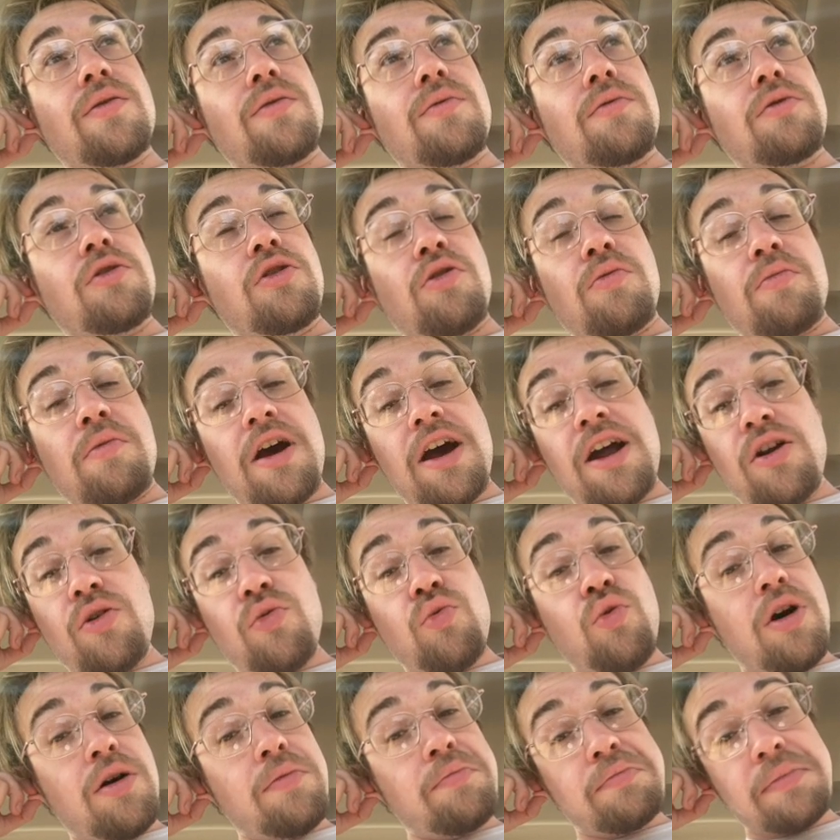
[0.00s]
No matter
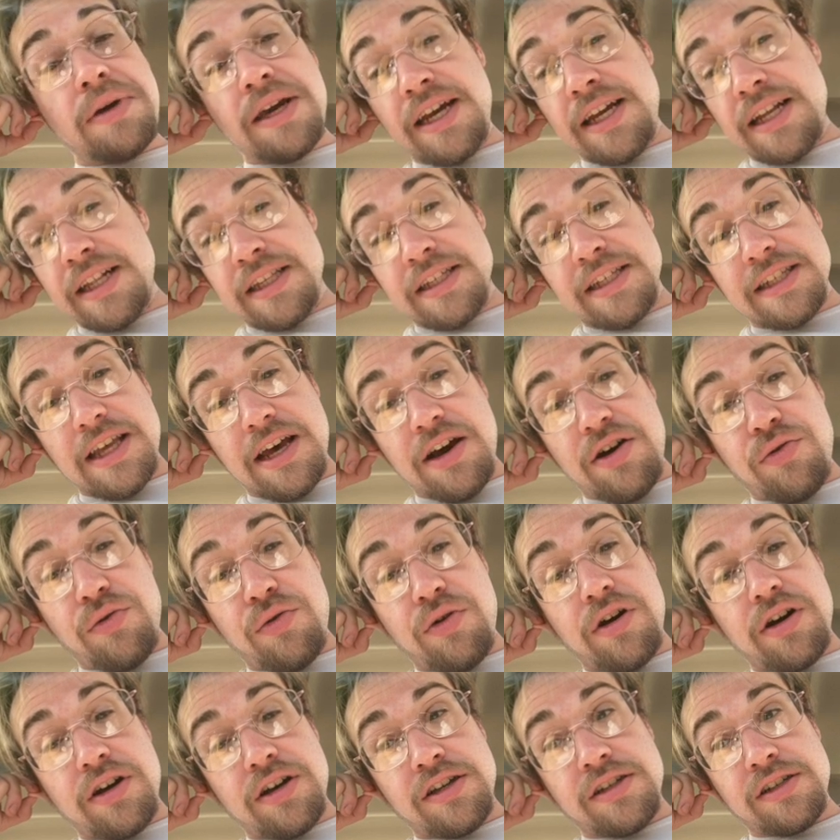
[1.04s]
what means that
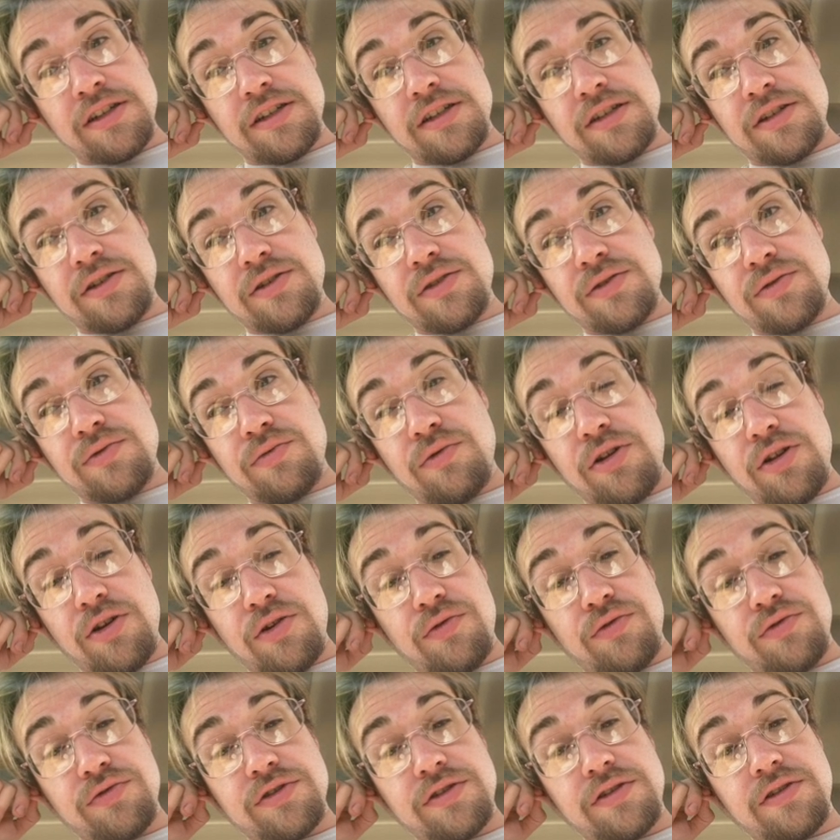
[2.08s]
was, whether it
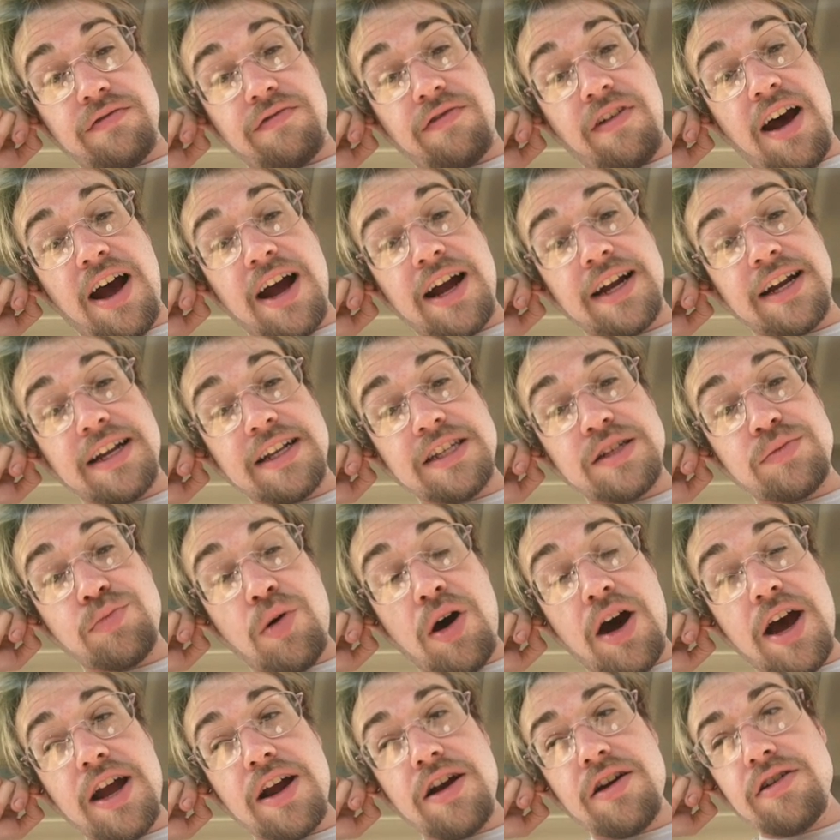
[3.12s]
was divine
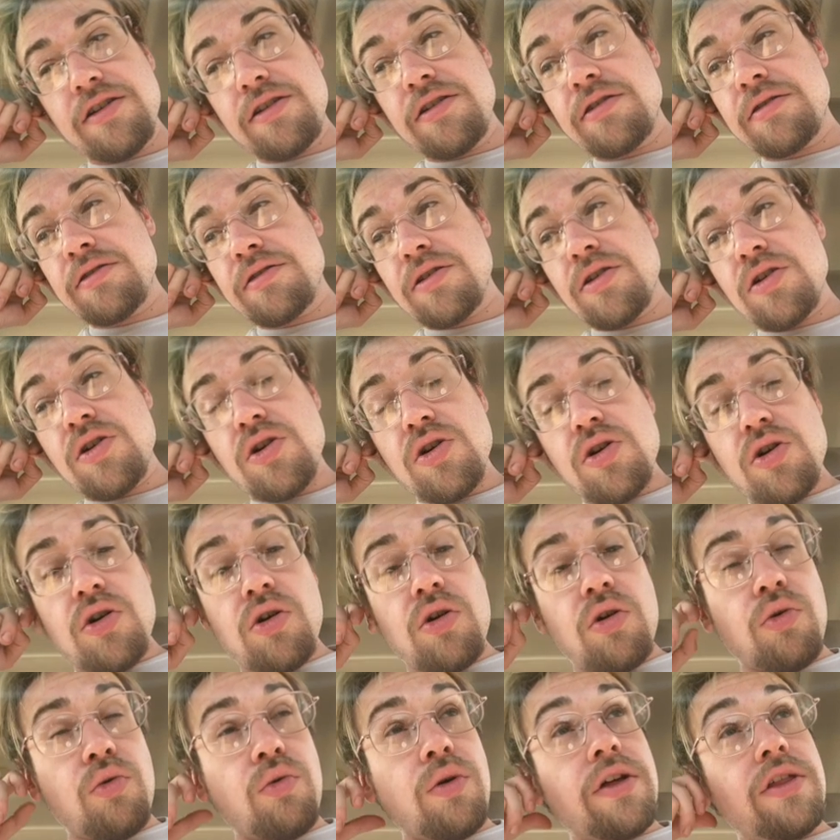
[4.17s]
inspired,
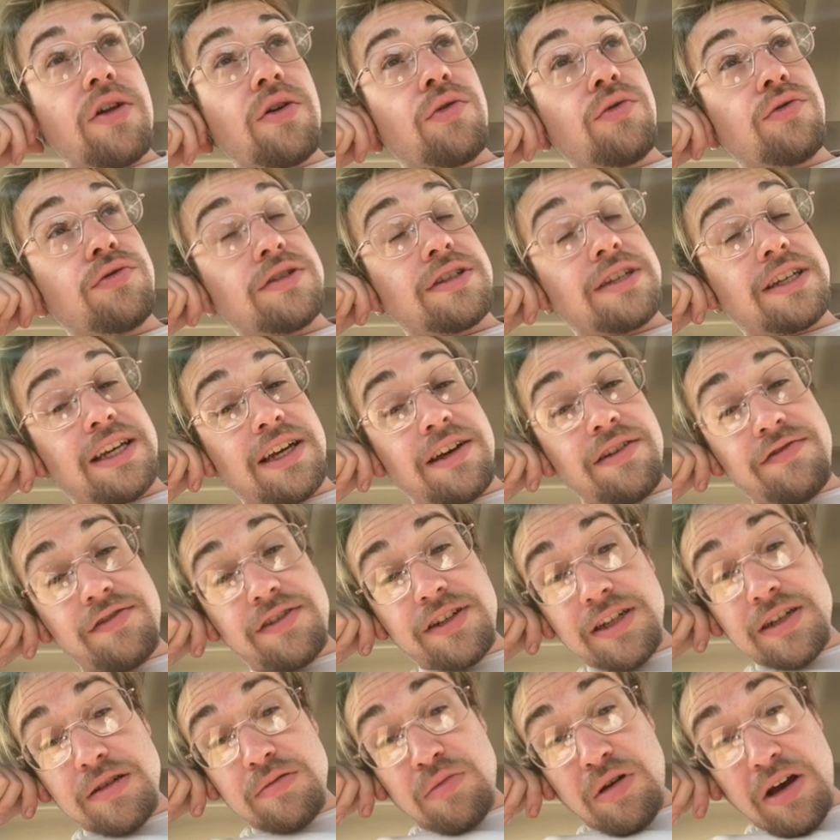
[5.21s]
whether it was
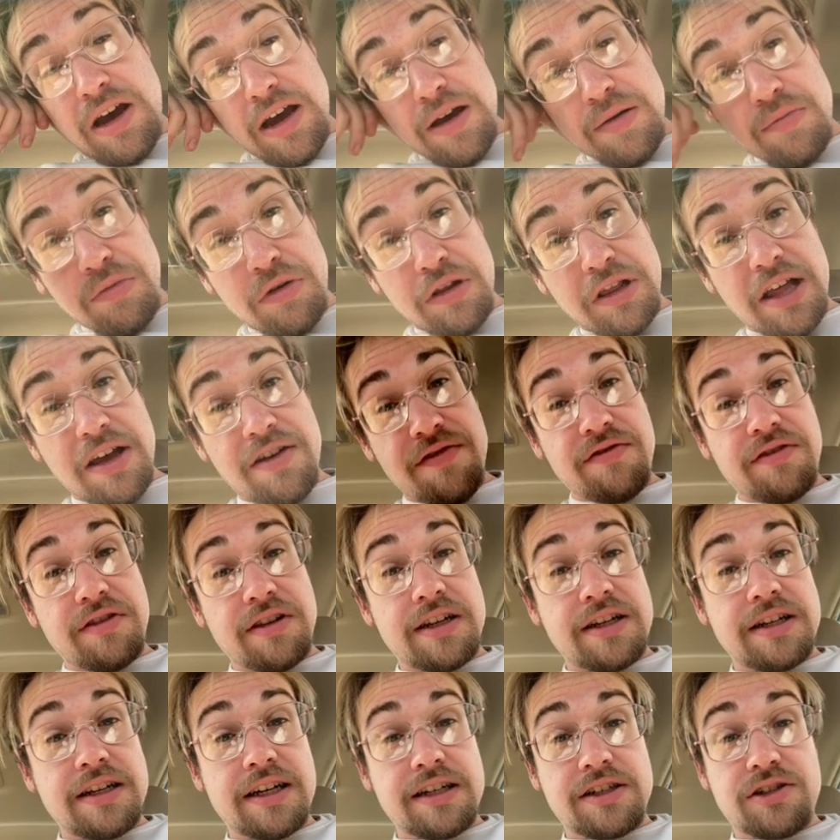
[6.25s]
gifted by a
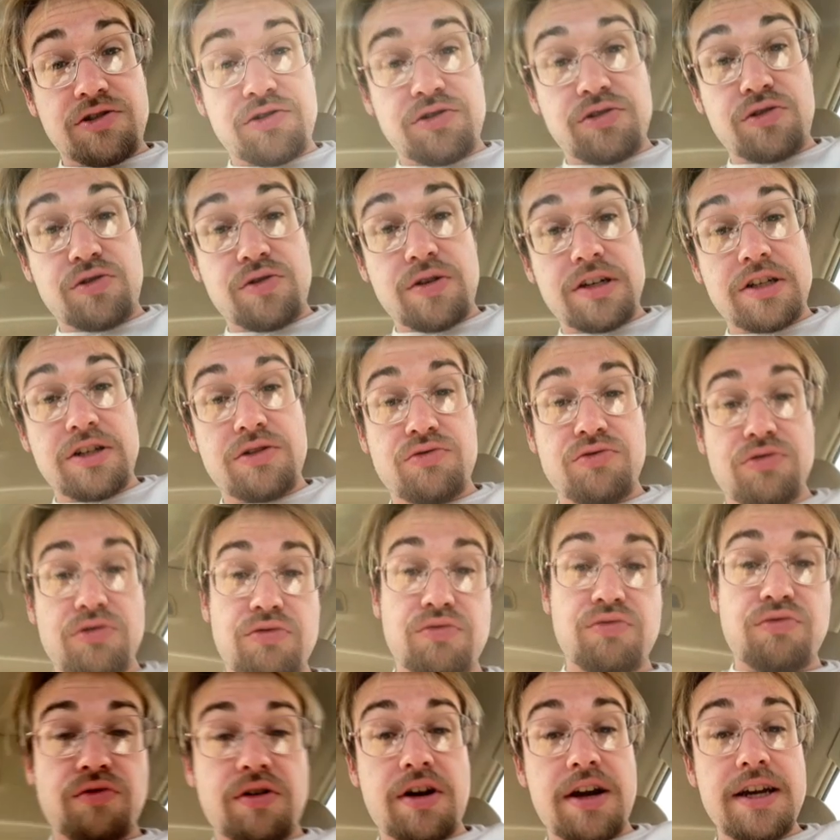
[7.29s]
malevolent extraterrestrial
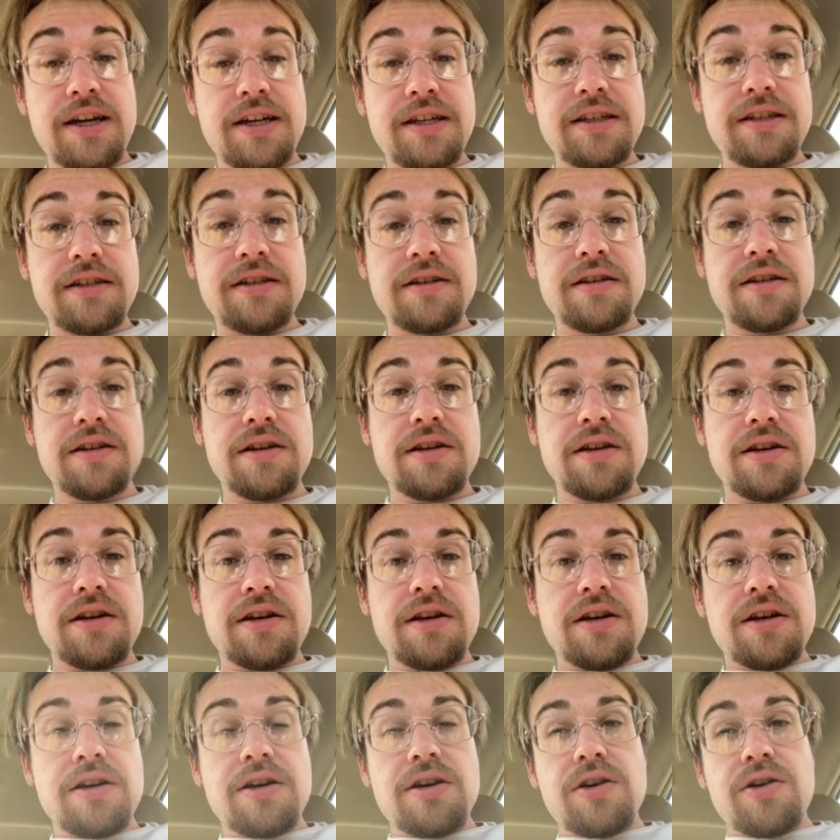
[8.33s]
race,
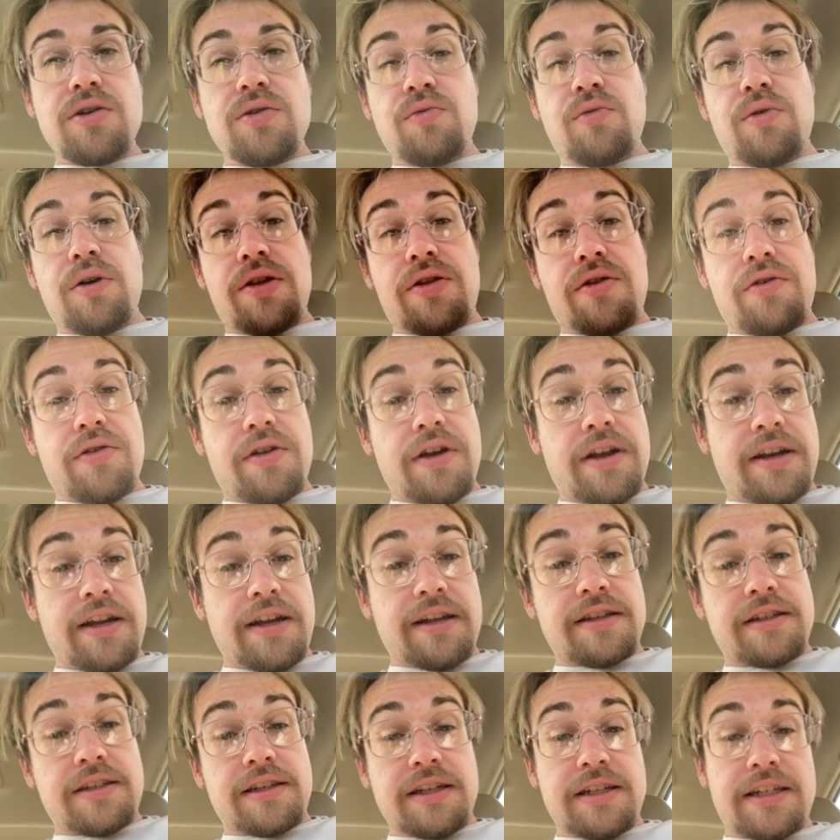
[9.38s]
whether they
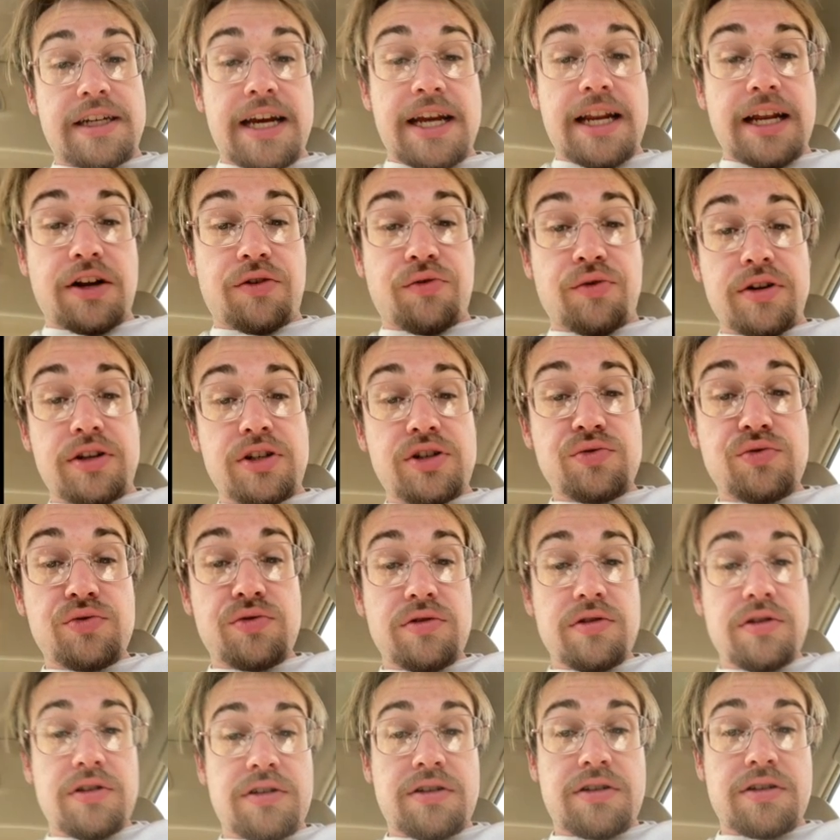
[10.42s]
did satanic
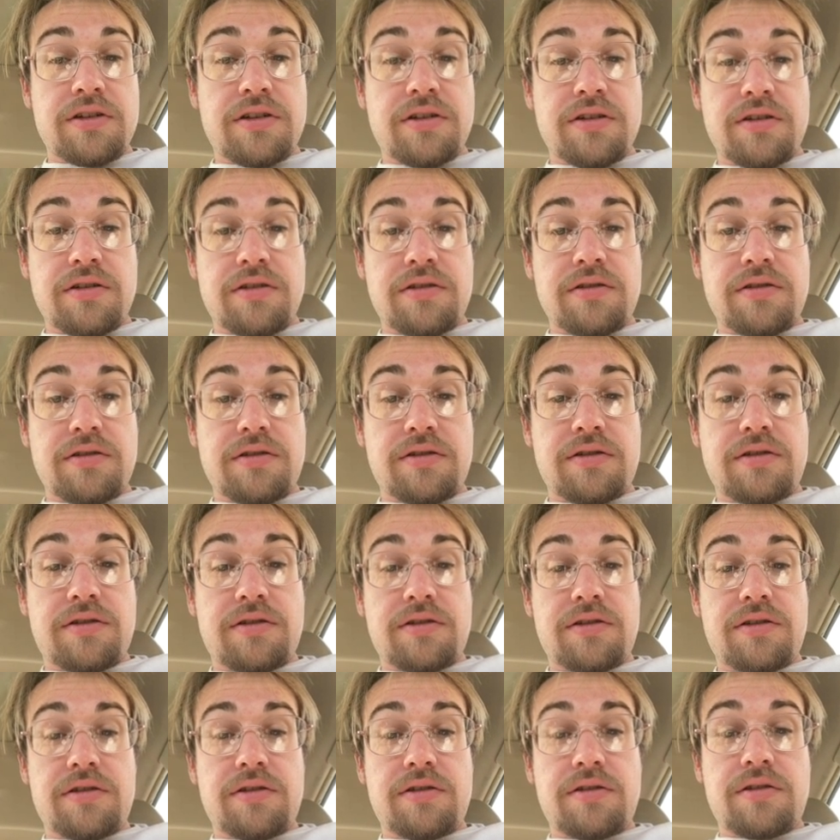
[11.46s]
rituals to
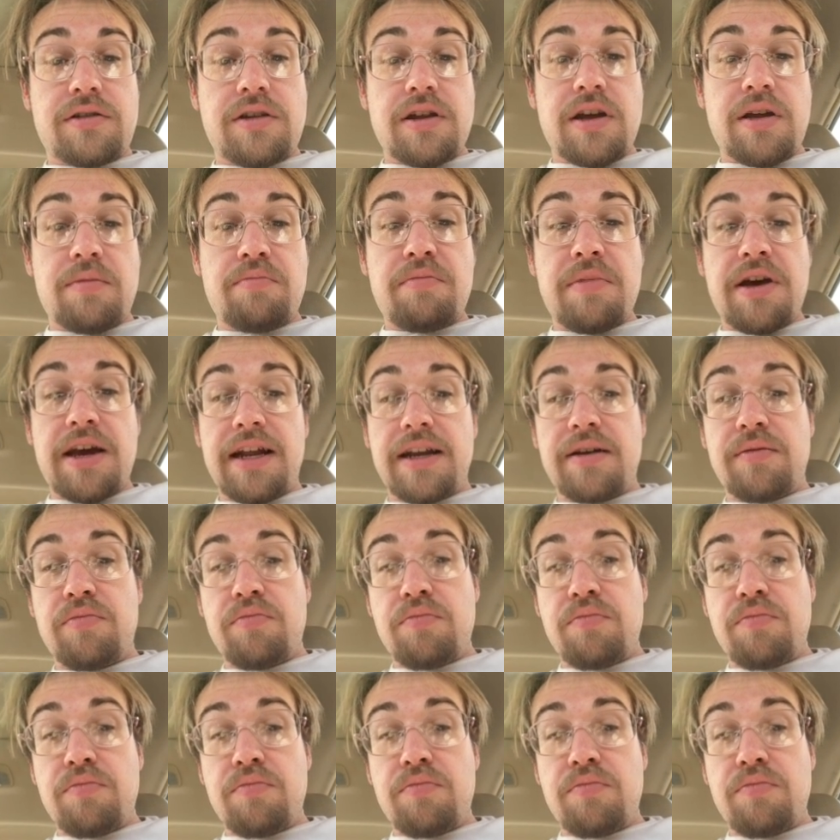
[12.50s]
and made